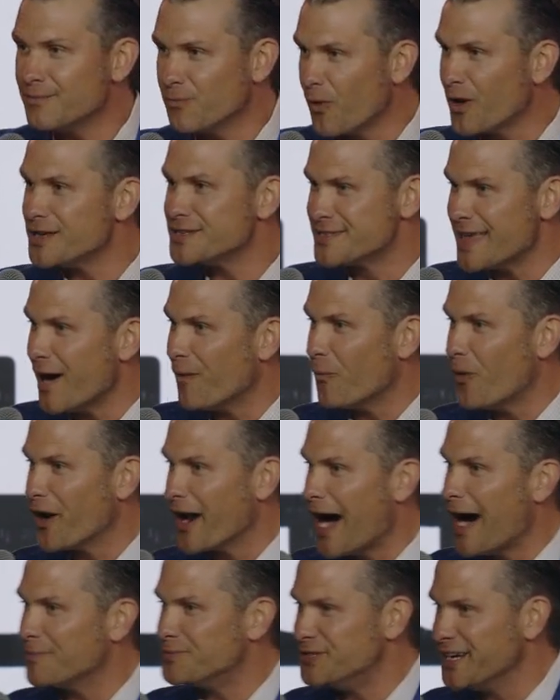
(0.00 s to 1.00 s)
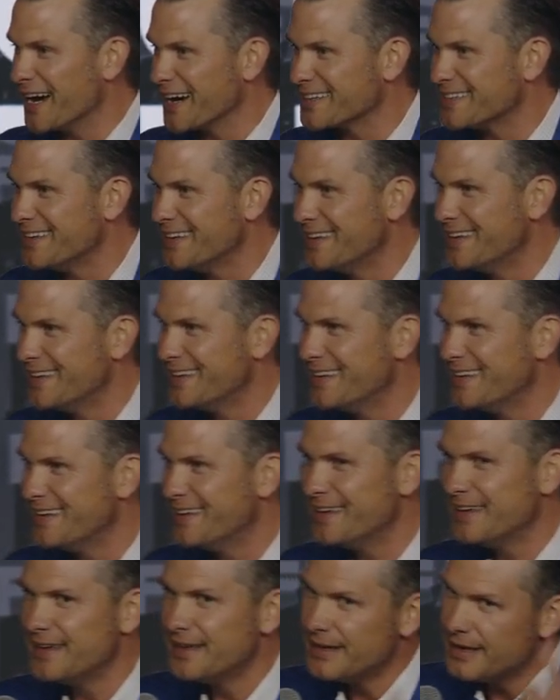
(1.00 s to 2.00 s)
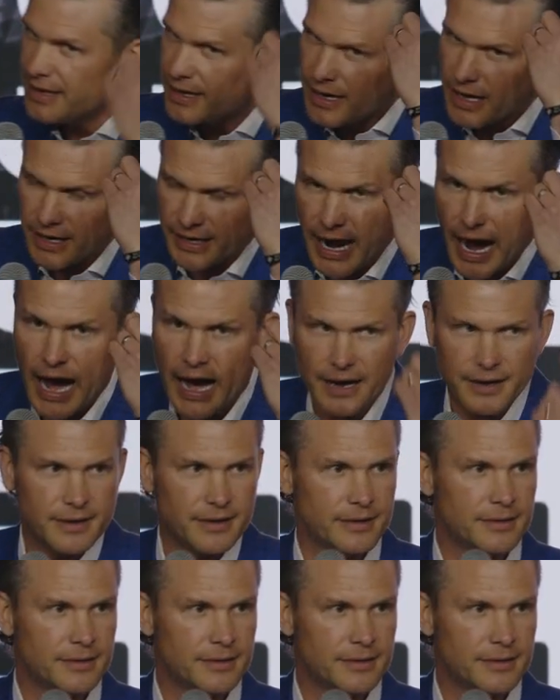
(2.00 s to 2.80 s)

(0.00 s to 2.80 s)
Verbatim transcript: What is that one object? God.